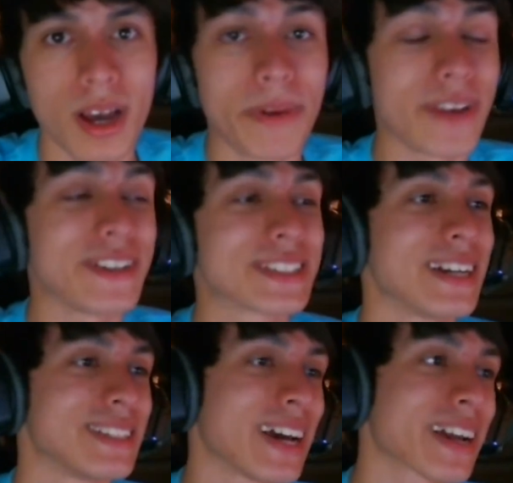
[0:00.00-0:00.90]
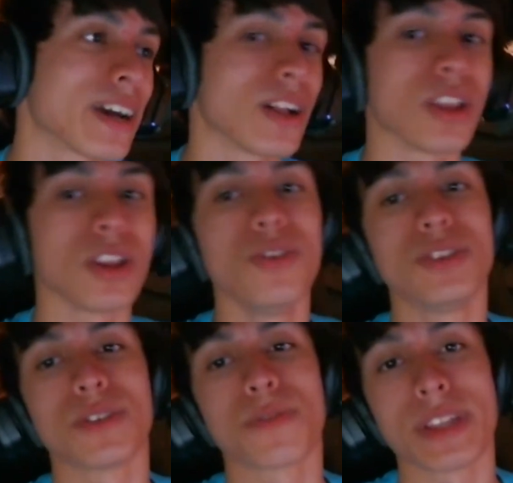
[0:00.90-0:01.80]
But anyways, guys, that
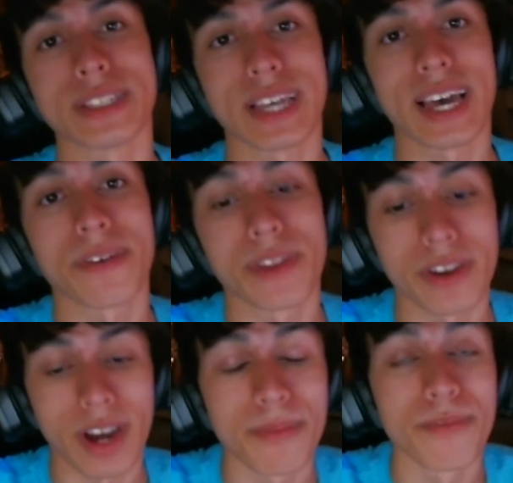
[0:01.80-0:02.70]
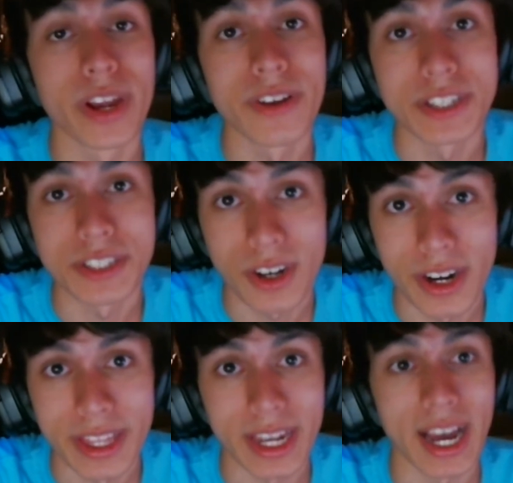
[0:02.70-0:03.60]
concludes it for the tag video. I'm very
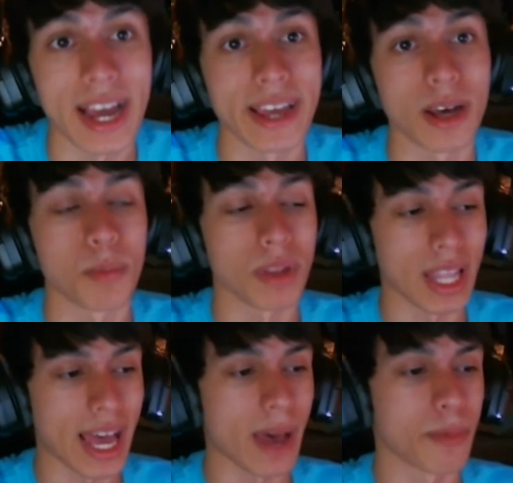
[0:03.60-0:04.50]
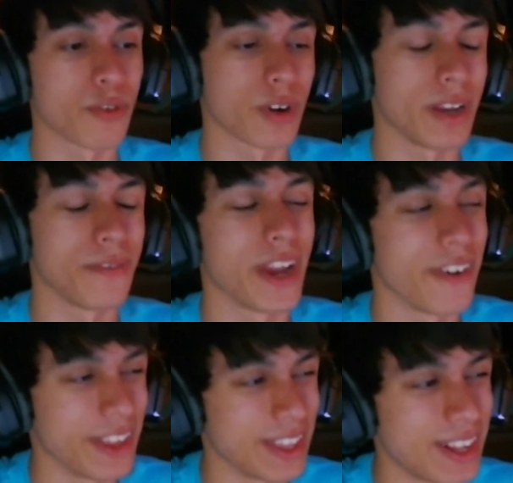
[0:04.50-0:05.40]
sorry that I blabbed for a
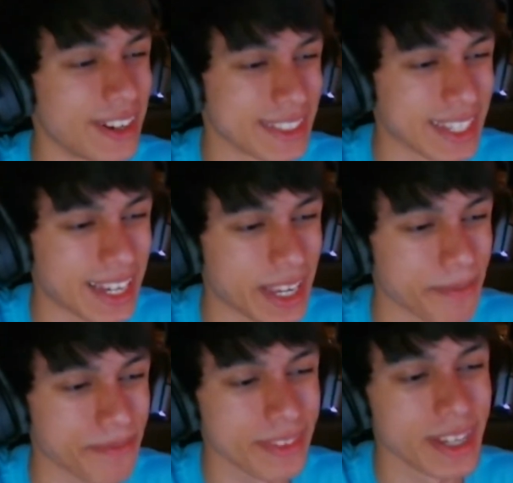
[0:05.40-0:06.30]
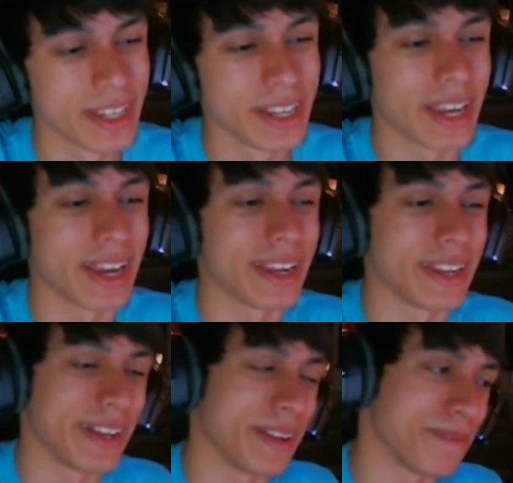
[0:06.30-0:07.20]
very long time
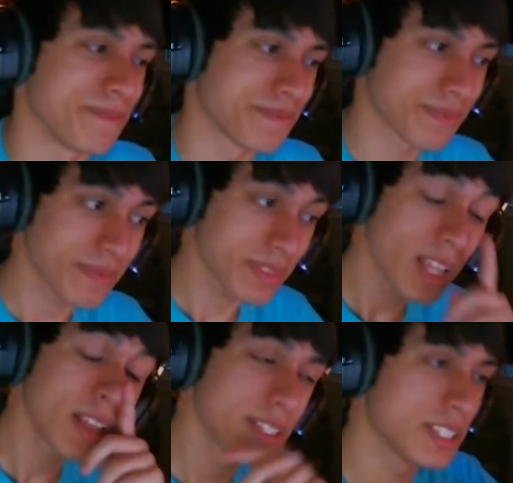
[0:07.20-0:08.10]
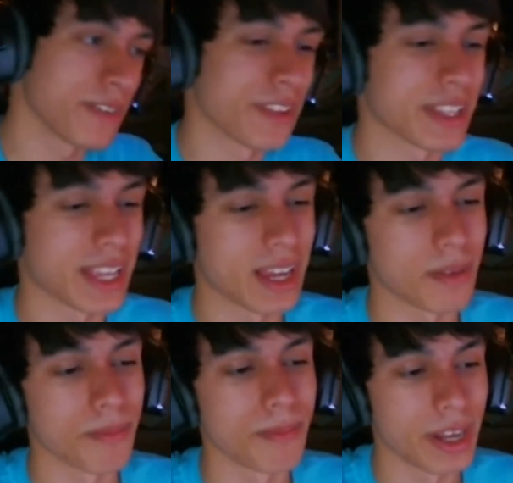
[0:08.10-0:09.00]
and stuff like
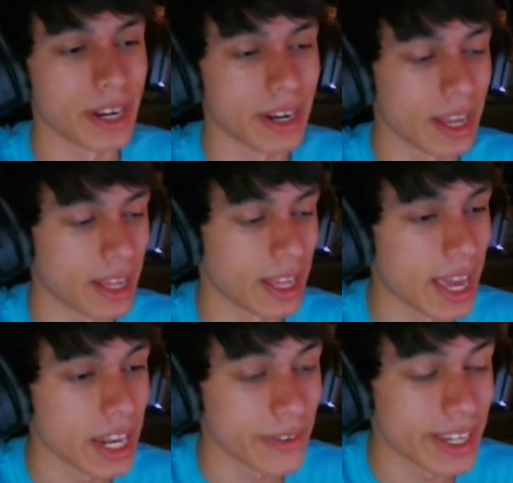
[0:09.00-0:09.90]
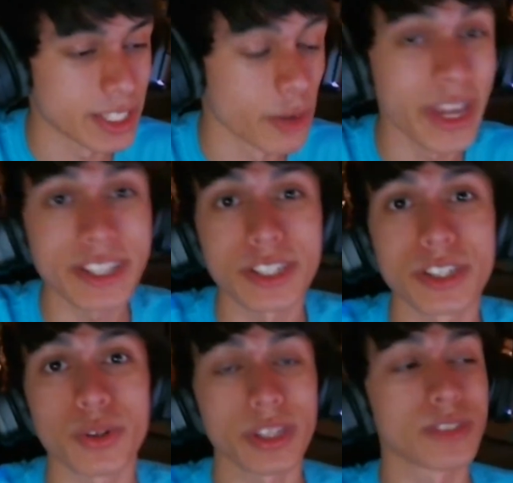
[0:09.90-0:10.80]
that. But anyways, hope you guys
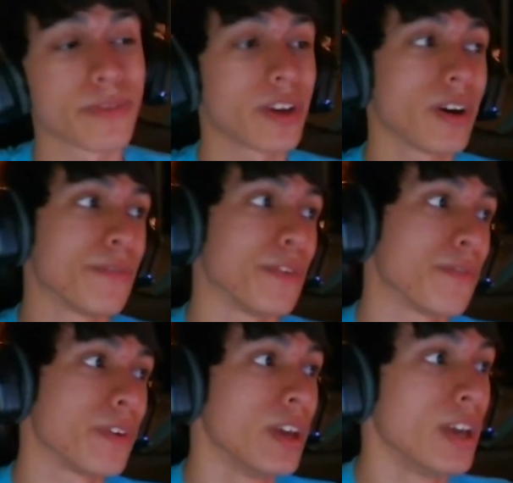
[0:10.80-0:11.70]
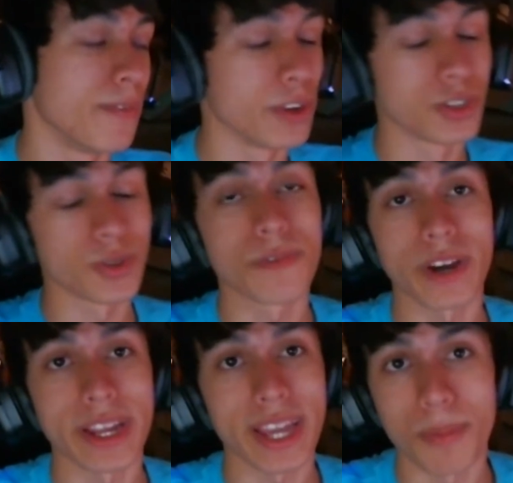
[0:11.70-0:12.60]
enjoyed this video. If you enjoyed
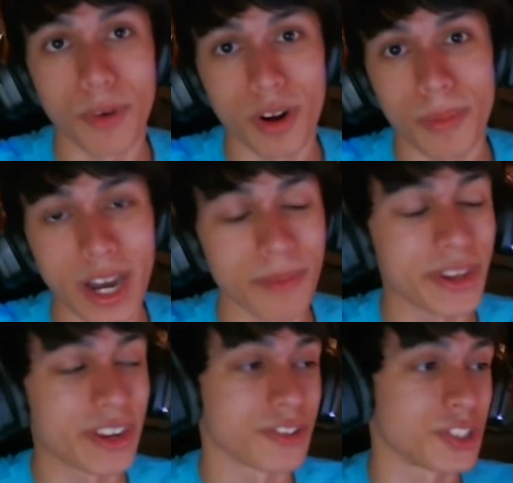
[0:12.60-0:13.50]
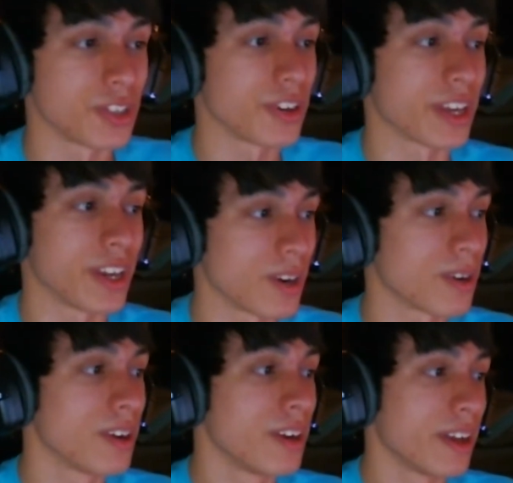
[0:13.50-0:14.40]
finding out more about me and you're still here,